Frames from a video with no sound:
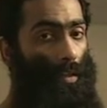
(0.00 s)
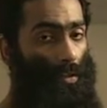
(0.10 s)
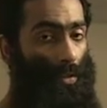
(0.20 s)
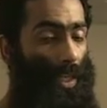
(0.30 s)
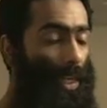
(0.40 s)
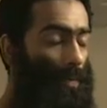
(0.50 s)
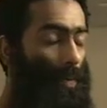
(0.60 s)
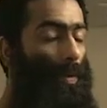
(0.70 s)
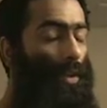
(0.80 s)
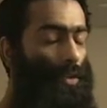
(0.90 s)
So yes, we
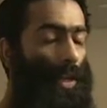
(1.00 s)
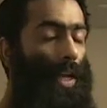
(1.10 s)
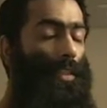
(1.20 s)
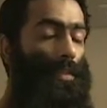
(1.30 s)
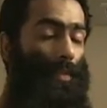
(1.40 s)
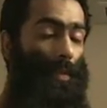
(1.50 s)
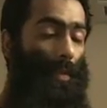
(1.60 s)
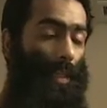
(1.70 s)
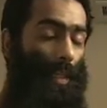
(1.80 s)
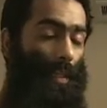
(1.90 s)
wash our hands at the very
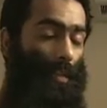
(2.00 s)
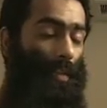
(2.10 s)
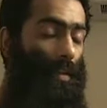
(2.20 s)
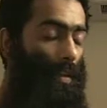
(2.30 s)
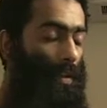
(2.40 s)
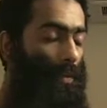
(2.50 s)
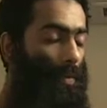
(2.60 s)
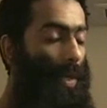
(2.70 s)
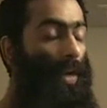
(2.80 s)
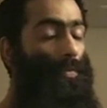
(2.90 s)
beginning.
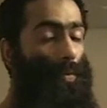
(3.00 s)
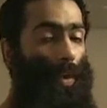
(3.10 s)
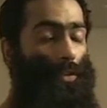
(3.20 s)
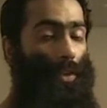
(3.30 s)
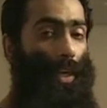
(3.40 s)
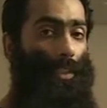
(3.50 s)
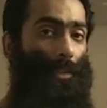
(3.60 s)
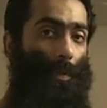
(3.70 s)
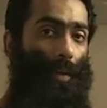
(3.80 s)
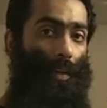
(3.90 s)
We have to wash our hands as
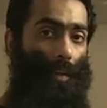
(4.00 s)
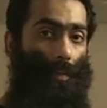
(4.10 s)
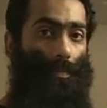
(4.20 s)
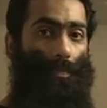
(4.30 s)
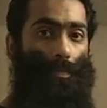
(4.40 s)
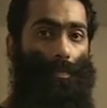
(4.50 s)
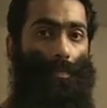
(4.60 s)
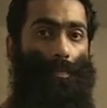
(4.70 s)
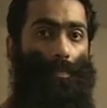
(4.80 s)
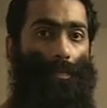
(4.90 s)
part of the arm.
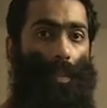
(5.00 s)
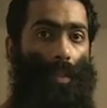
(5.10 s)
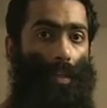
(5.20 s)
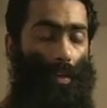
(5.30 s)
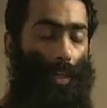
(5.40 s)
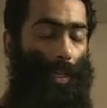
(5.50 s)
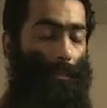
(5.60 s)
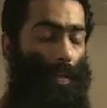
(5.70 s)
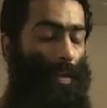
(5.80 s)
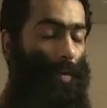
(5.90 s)
Okay?
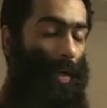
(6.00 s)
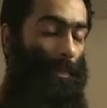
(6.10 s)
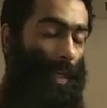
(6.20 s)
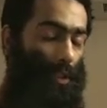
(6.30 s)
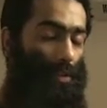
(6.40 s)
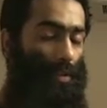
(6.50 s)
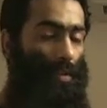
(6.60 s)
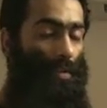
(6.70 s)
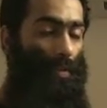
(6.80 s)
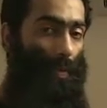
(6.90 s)
Gotta make
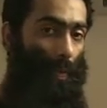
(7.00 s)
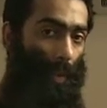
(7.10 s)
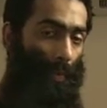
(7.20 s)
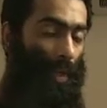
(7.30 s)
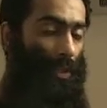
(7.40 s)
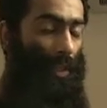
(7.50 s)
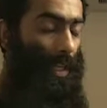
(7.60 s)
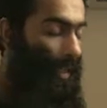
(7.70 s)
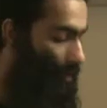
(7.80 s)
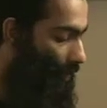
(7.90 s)
sure in washing the
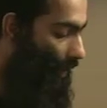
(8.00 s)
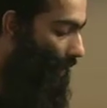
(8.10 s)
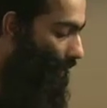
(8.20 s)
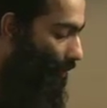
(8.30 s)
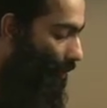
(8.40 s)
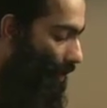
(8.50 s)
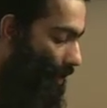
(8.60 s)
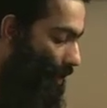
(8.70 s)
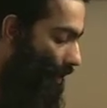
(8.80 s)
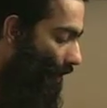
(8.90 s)
hands we get the
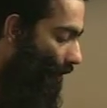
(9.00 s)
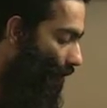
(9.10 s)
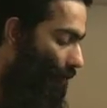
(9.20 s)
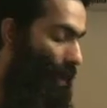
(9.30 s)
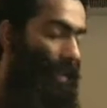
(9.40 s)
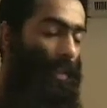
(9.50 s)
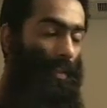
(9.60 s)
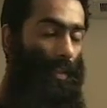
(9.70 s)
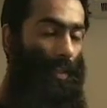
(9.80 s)
water under,